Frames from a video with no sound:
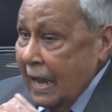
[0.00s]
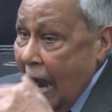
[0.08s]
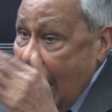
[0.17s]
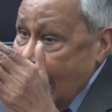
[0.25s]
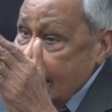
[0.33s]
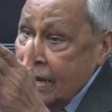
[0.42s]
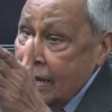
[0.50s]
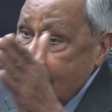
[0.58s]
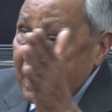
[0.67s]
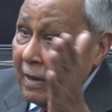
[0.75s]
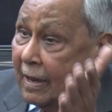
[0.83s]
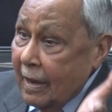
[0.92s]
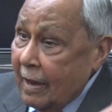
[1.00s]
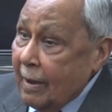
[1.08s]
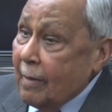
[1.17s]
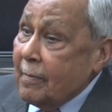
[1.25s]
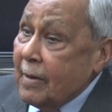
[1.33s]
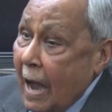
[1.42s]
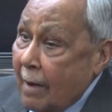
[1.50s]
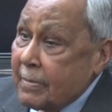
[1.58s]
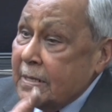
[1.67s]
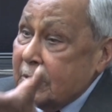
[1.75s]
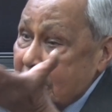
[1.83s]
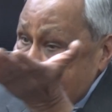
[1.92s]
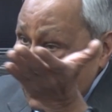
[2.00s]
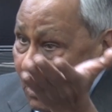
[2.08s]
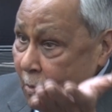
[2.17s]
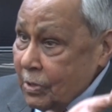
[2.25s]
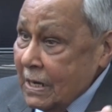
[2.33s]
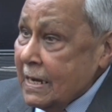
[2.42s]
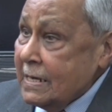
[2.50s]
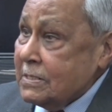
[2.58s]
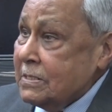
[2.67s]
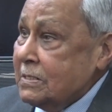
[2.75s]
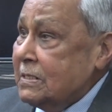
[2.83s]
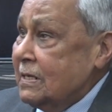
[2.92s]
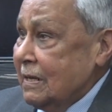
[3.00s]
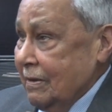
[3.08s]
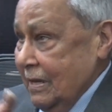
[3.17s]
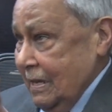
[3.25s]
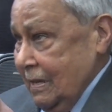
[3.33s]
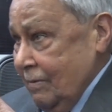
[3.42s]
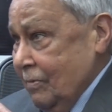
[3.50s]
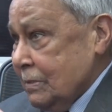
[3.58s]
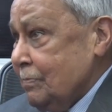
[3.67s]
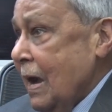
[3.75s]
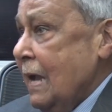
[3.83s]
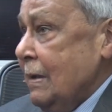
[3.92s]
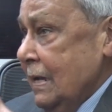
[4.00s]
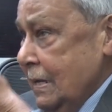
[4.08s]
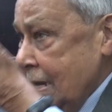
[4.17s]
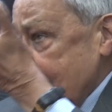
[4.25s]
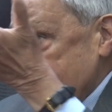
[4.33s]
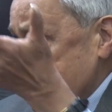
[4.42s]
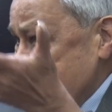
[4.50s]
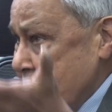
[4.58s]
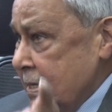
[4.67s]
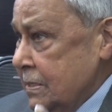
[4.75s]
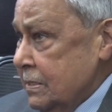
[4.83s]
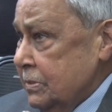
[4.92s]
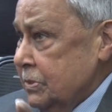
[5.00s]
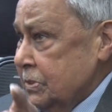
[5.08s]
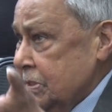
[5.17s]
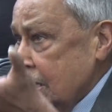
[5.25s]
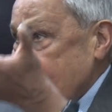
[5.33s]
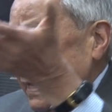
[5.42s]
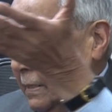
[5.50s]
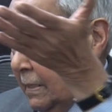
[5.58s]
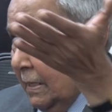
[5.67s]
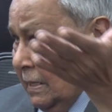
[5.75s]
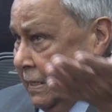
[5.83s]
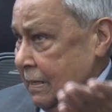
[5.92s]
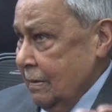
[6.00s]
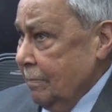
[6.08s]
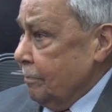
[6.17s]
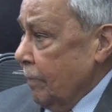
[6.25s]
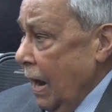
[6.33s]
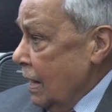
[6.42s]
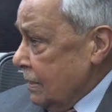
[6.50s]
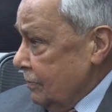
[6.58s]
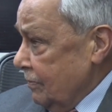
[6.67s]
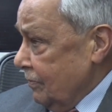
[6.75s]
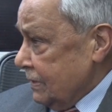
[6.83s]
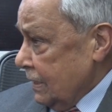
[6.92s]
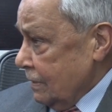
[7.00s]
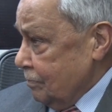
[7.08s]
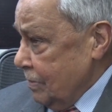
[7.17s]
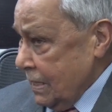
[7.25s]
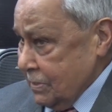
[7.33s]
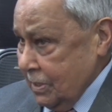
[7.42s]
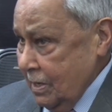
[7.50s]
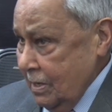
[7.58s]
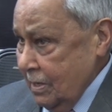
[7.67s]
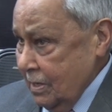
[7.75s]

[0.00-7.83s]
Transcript: I correlate it with my experience at the bar, for that matter.